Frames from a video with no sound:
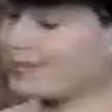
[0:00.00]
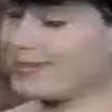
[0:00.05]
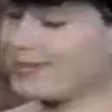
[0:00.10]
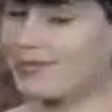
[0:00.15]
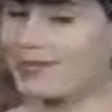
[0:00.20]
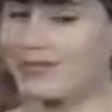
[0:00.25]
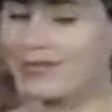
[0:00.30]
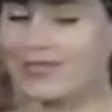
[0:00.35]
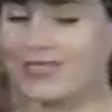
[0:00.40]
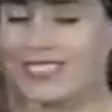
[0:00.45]

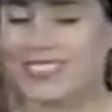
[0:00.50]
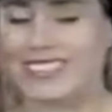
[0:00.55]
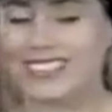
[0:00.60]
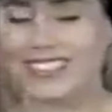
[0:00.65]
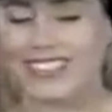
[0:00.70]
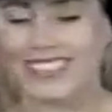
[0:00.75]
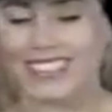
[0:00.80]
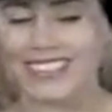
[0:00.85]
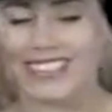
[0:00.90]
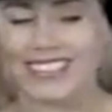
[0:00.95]

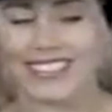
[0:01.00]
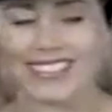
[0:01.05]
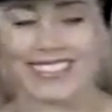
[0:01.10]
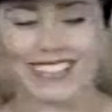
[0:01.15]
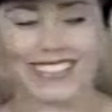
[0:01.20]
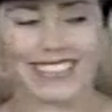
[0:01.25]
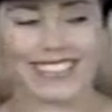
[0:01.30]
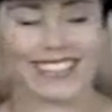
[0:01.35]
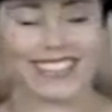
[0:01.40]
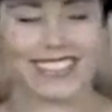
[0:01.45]

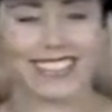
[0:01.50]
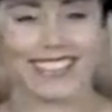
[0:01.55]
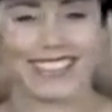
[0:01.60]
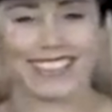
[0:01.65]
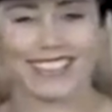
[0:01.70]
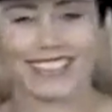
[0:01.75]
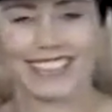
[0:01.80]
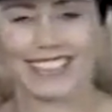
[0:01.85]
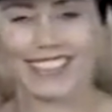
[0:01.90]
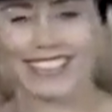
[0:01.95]

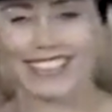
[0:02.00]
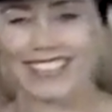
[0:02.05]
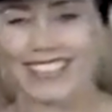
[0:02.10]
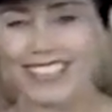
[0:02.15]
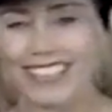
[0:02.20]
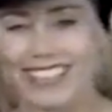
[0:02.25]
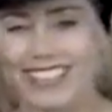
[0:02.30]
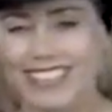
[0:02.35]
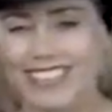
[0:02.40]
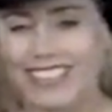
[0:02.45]

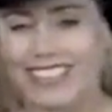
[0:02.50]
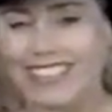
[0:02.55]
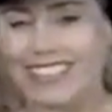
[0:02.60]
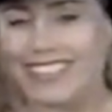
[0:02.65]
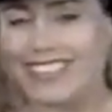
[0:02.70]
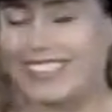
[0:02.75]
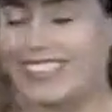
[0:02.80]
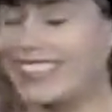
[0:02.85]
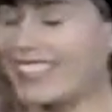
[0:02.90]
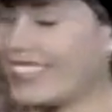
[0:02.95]

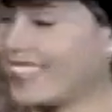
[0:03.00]
This person isn't speaking.